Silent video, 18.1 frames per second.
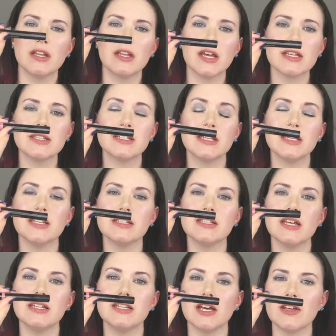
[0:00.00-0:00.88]
Next
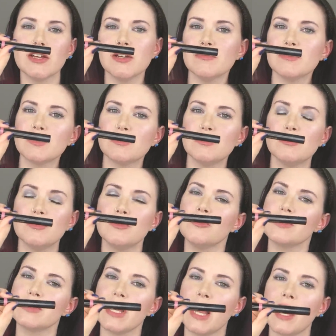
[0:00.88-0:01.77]
is Bdellium
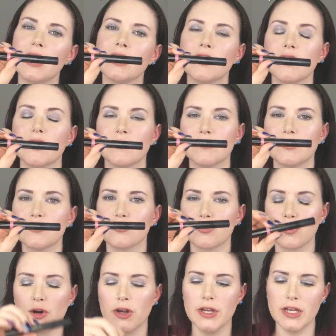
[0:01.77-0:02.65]
Tools Helen of
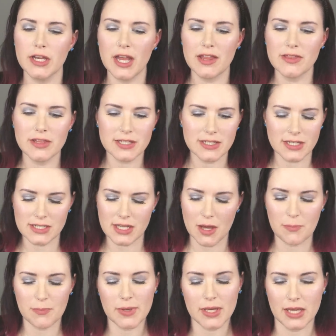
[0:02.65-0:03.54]
Troy, and this is
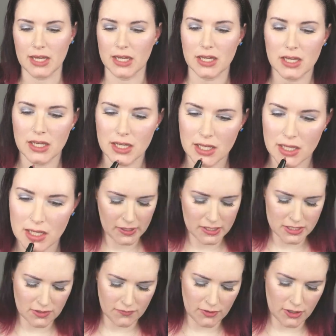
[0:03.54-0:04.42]
a pink.
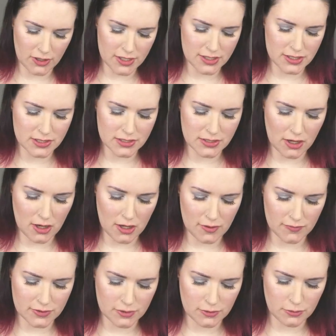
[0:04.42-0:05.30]
It's a very
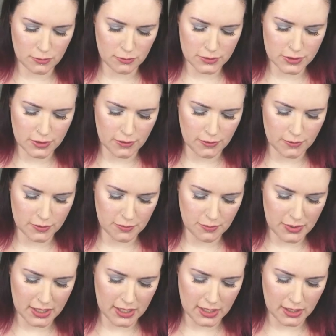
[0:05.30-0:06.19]
soft, cool
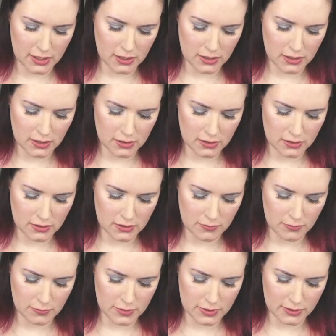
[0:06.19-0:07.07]
toned pink
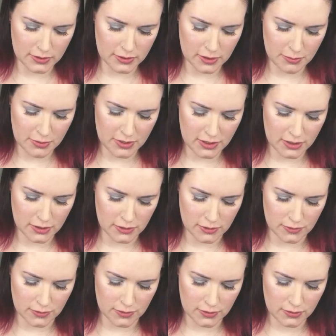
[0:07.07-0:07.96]
with a little bit of
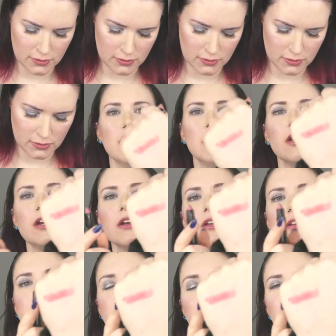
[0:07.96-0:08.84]
nude.
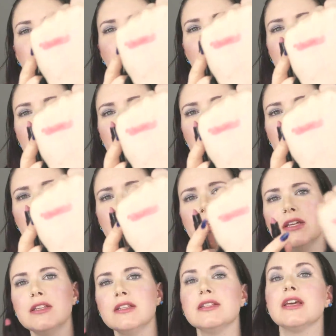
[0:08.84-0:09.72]
Here it is on the back of my
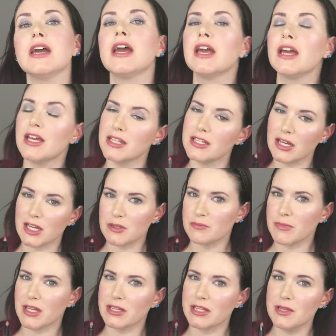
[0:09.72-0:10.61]
hand and
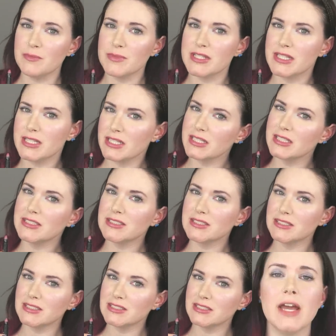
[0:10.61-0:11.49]
on my lips.
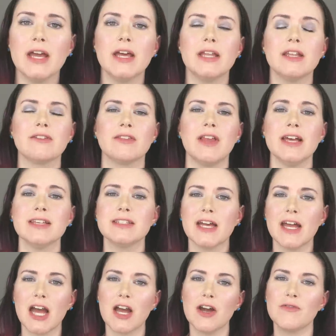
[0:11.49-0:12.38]
And
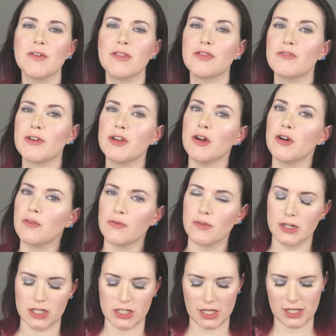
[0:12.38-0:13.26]
last I have three
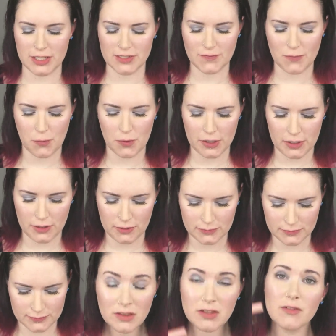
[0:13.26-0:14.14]
Ofra shades for
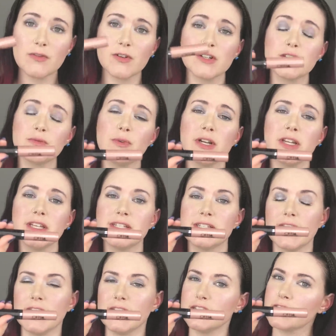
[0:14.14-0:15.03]
you. The first one
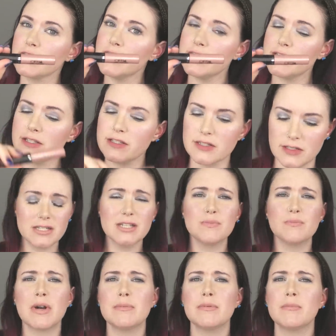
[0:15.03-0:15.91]
is Angelus. This
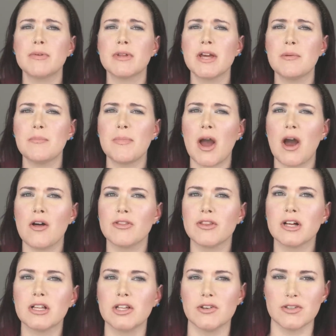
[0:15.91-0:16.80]
is probably
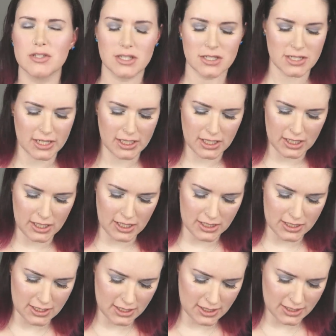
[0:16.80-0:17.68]
about the closest I can
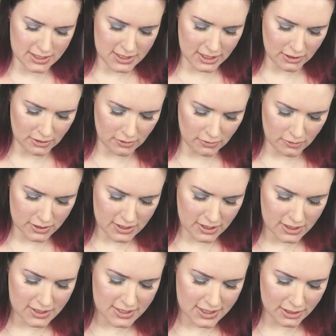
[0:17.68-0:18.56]
get to concealer,
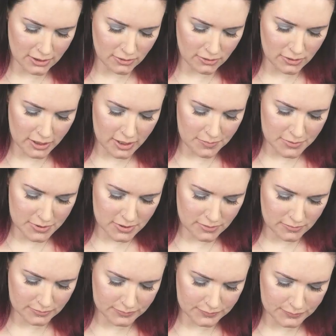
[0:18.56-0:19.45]
concealer lips.